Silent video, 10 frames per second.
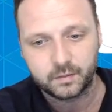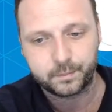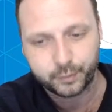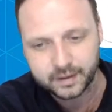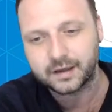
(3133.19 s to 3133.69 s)

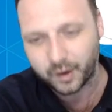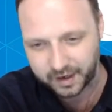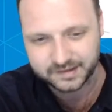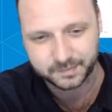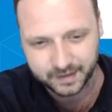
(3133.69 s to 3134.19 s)
pretty long
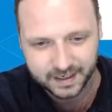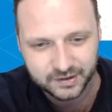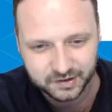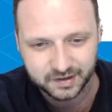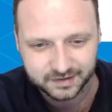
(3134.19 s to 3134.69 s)

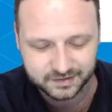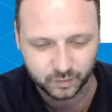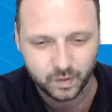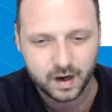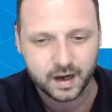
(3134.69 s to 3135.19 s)
explanation as to
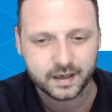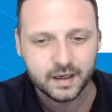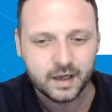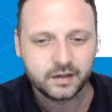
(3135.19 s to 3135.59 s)
why